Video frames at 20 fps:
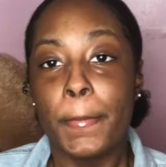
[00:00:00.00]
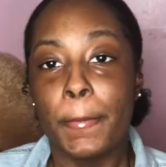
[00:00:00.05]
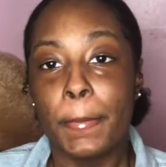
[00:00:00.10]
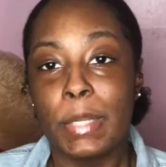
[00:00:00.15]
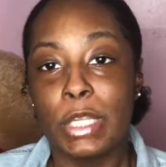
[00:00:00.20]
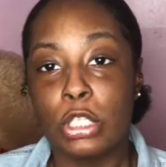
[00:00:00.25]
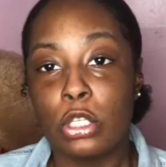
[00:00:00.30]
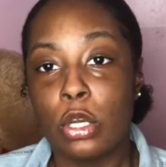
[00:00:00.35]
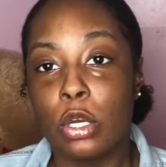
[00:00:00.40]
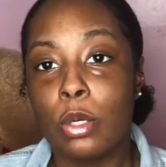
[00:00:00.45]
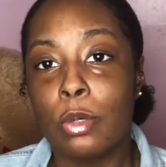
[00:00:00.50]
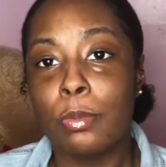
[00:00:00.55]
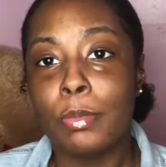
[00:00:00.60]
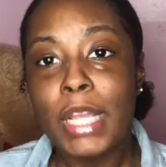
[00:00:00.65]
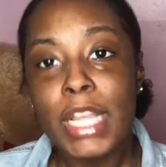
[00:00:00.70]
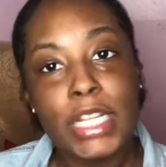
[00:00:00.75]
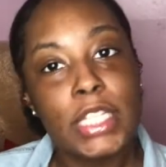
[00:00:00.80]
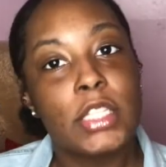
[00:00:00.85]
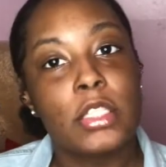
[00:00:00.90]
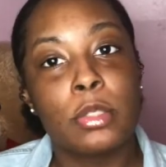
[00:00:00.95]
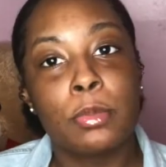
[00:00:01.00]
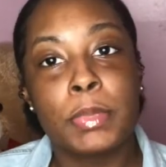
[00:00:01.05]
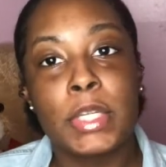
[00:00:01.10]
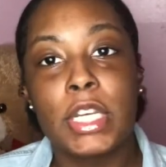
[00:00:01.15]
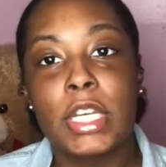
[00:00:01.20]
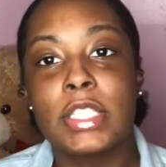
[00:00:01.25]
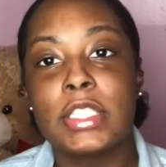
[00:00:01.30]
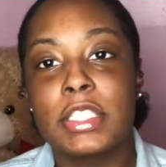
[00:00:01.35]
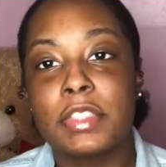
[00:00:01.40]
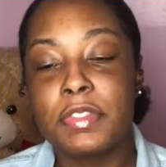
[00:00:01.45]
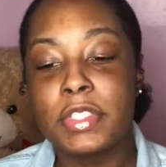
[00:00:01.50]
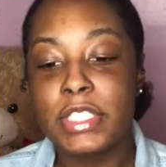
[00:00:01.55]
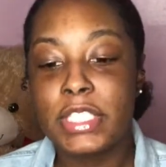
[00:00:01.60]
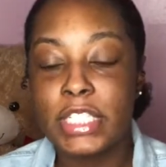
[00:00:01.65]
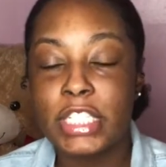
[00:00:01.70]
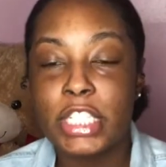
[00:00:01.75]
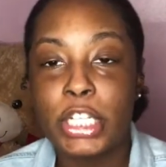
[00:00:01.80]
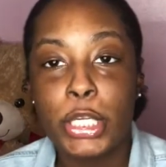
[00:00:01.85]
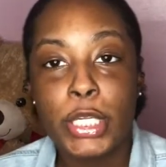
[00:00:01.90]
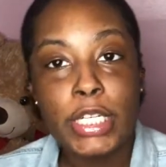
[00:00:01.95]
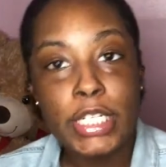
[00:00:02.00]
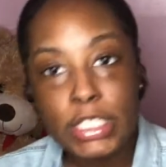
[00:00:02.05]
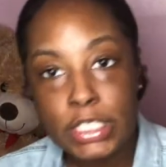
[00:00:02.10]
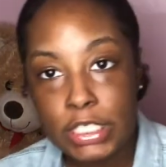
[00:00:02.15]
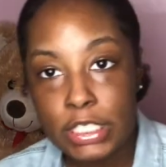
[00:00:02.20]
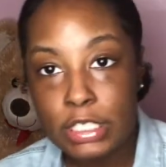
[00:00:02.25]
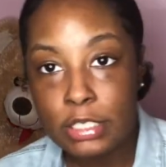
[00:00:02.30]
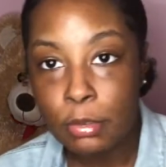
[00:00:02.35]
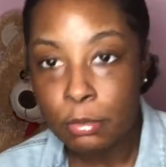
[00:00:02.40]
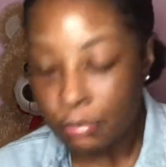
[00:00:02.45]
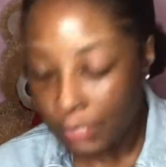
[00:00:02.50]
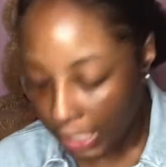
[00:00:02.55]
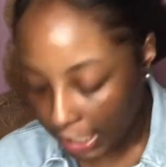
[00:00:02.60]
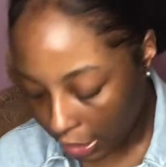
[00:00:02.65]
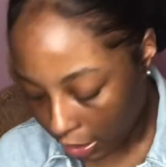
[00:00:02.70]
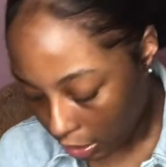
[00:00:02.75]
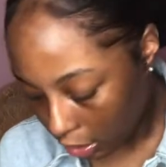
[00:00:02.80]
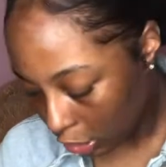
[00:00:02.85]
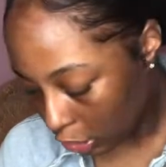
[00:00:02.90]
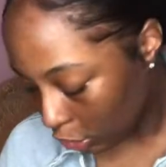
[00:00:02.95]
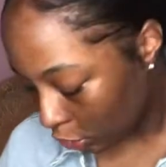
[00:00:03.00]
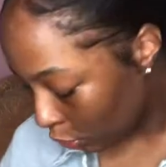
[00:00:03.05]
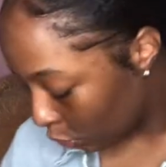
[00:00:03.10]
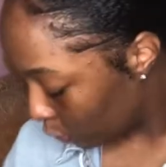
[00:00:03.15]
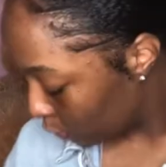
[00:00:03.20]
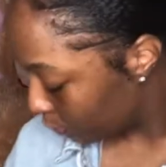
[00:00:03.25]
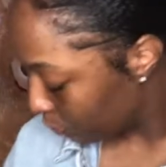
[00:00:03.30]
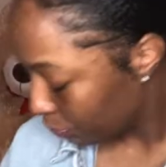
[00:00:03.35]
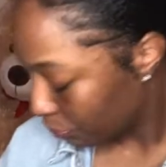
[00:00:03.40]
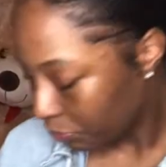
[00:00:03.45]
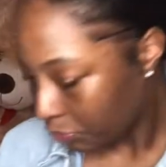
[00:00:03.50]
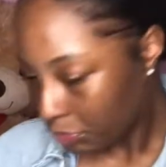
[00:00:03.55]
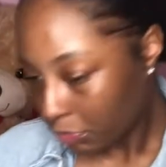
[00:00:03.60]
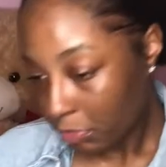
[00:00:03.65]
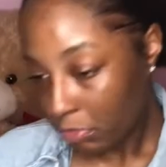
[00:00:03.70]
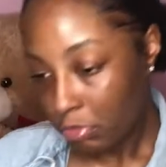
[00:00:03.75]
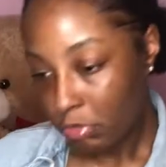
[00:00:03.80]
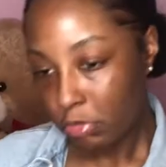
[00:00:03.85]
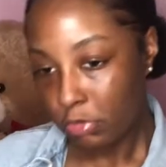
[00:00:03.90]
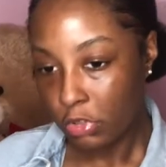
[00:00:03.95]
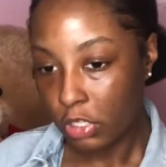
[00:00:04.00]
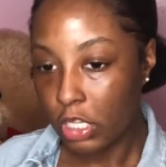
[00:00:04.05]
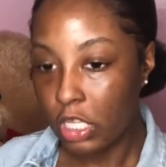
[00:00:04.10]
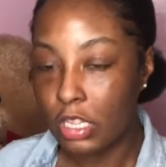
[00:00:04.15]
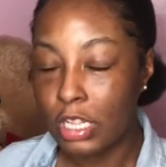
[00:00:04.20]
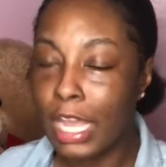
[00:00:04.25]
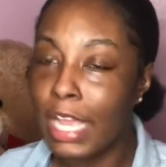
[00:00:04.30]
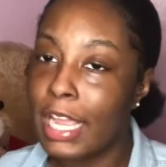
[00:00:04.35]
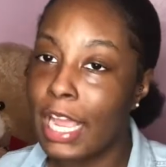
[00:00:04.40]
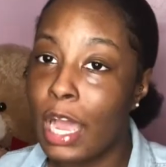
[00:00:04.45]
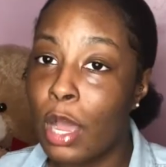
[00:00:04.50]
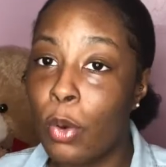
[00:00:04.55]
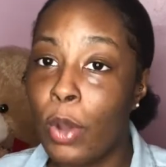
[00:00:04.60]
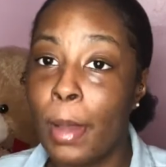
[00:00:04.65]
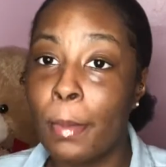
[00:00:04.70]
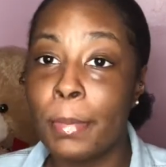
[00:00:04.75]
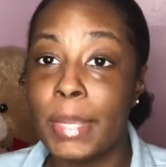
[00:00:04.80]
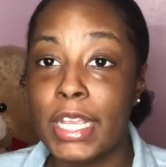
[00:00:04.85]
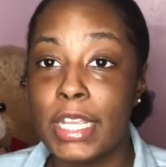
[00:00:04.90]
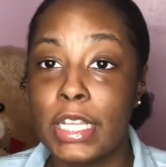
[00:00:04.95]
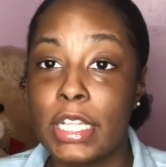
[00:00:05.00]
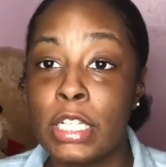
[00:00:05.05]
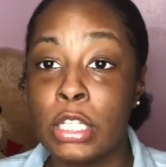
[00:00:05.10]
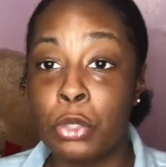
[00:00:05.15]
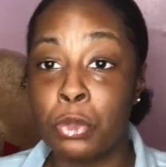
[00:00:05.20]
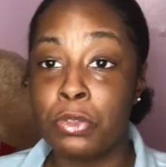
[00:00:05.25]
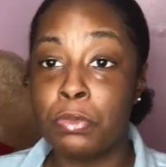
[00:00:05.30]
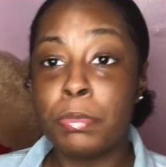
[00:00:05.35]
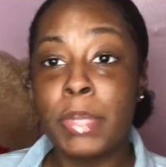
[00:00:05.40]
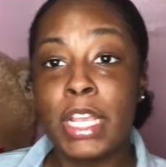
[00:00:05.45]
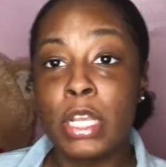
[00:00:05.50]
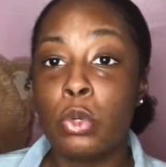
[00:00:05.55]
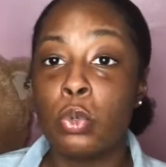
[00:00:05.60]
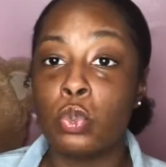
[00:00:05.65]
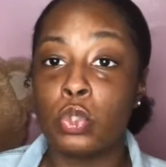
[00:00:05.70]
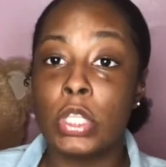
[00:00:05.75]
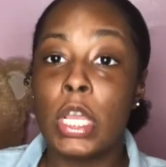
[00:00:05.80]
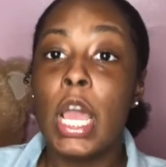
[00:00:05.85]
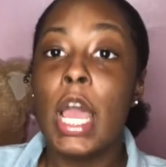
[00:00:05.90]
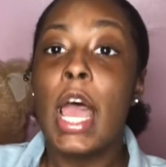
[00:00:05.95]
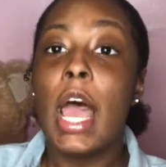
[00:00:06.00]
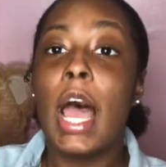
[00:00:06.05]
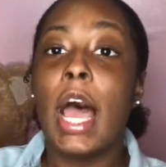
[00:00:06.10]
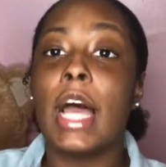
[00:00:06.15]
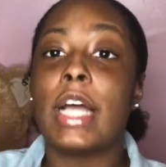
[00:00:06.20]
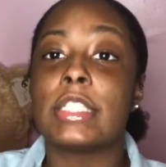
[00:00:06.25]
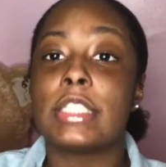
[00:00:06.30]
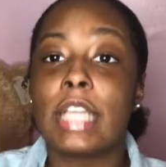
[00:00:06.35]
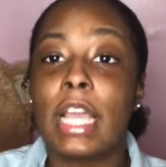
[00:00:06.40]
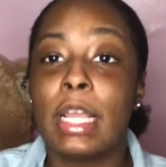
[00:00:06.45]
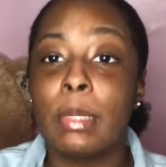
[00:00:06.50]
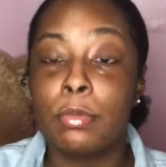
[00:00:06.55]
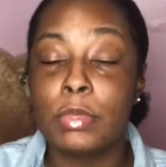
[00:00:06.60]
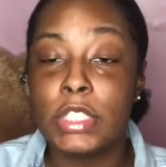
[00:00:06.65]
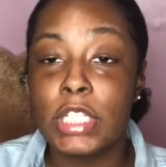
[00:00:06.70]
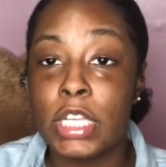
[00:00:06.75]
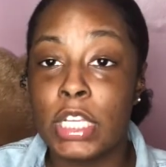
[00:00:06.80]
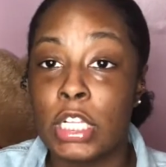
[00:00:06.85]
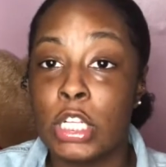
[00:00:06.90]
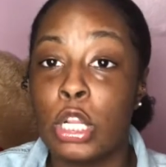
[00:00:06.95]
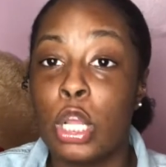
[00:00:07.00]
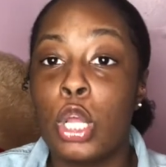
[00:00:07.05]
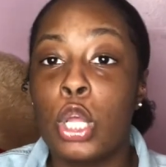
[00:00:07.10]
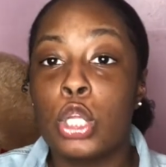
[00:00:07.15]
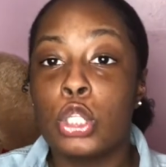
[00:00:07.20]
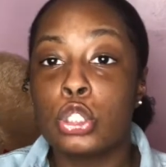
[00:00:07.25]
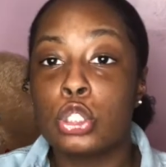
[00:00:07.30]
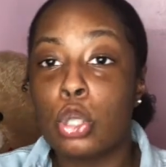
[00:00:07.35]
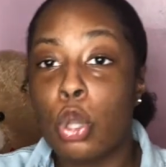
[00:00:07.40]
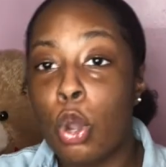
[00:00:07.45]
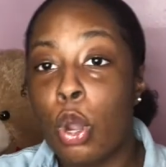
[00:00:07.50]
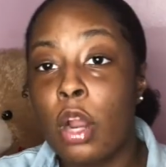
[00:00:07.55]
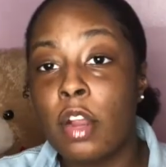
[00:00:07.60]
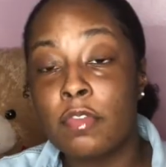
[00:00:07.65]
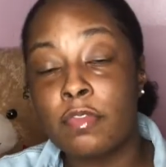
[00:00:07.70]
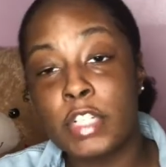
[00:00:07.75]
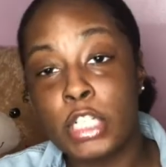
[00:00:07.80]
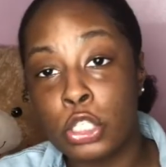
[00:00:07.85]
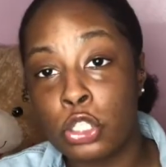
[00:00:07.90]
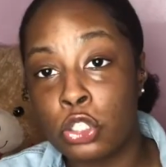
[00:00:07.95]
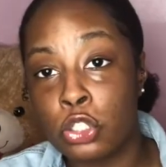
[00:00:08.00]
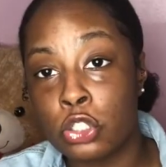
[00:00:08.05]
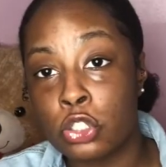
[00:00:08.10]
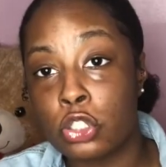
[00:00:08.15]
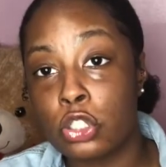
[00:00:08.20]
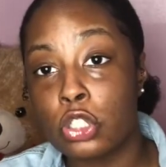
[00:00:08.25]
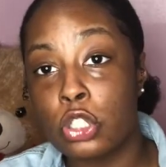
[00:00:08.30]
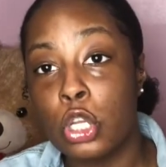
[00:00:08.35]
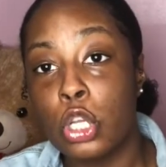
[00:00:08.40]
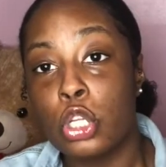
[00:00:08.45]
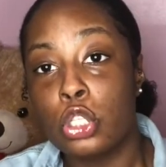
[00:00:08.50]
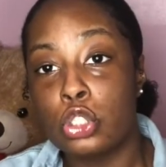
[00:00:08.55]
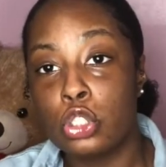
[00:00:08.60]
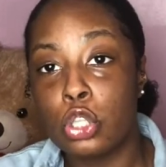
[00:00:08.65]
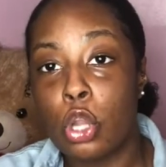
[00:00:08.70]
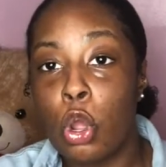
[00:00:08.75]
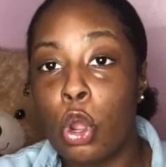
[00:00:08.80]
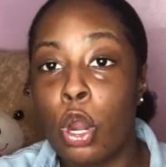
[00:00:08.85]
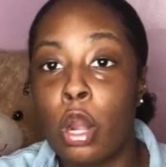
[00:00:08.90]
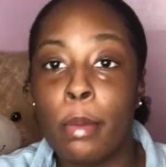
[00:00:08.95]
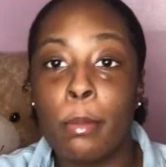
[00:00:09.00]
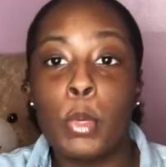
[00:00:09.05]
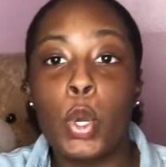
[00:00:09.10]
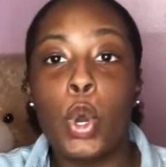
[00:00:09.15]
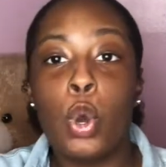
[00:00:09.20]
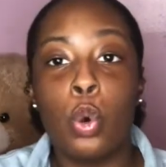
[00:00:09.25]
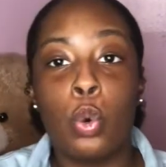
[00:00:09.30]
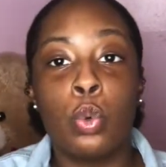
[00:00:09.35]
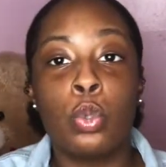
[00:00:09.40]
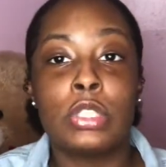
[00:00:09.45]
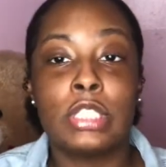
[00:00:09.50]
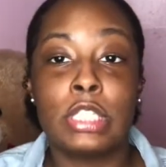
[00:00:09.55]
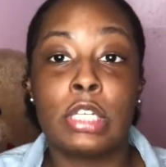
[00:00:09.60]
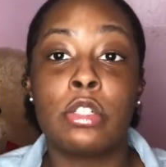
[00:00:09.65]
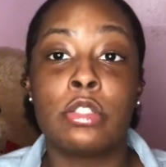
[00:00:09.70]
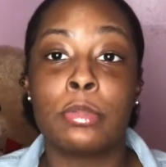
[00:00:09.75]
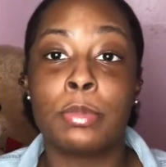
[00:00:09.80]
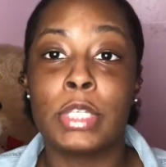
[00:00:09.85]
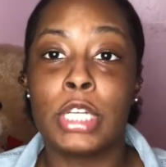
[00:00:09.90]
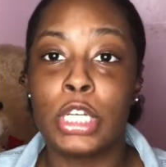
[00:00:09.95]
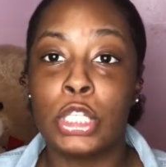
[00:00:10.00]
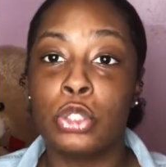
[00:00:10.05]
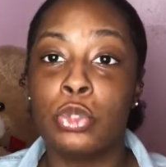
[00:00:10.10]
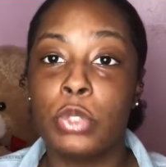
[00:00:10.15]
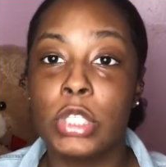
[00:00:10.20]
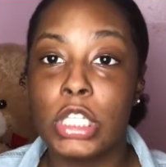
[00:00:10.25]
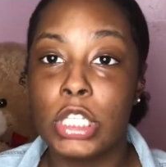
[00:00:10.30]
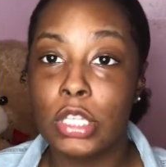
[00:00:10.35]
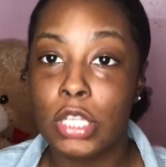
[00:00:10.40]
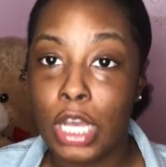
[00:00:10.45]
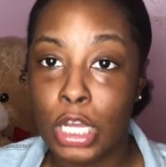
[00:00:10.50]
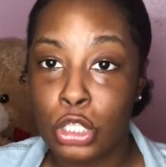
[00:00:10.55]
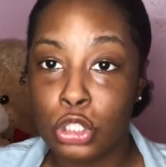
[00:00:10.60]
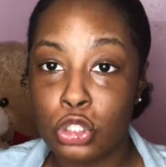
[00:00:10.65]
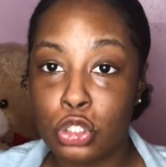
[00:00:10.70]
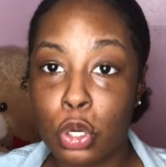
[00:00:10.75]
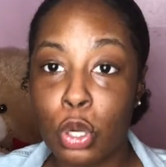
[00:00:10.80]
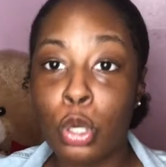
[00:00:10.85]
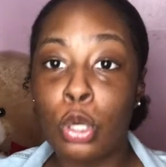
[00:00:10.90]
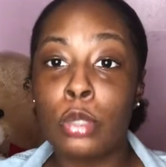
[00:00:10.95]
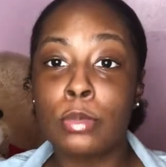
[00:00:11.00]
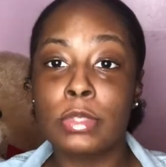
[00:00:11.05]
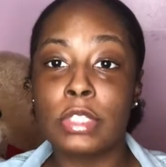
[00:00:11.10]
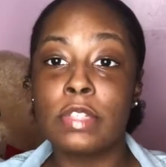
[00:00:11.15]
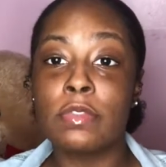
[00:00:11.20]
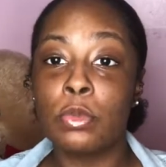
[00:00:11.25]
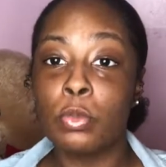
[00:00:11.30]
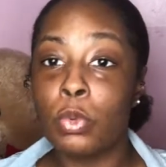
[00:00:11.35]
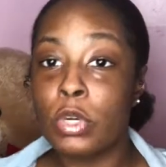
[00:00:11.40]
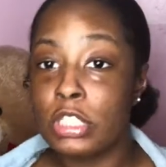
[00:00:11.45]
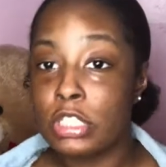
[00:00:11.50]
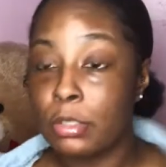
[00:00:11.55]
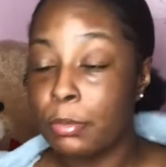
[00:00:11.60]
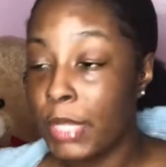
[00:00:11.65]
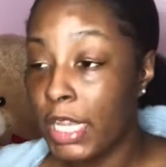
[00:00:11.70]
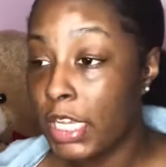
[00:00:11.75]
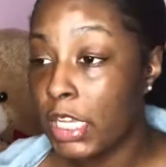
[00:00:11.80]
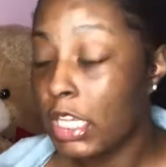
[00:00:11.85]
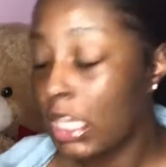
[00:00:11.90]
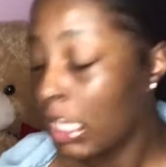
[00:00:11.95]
you know, make them, because I felt like they're easy to make. So like how I'm making those bangles, I typed in charm vendors, charm wholesales, because you need a lot of charms if you want to make